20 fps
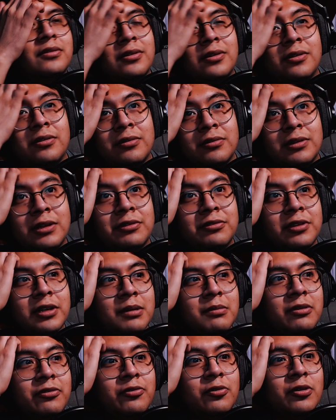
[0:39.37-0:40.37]
So let's
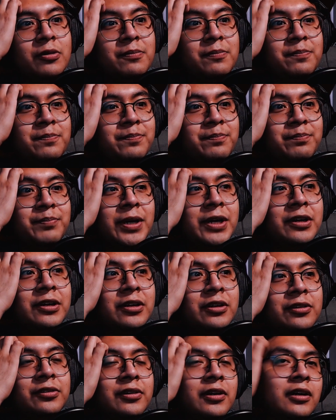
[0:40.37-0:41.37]
talk about form
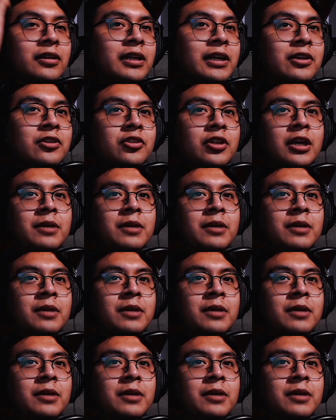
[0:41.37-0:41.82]
because unlike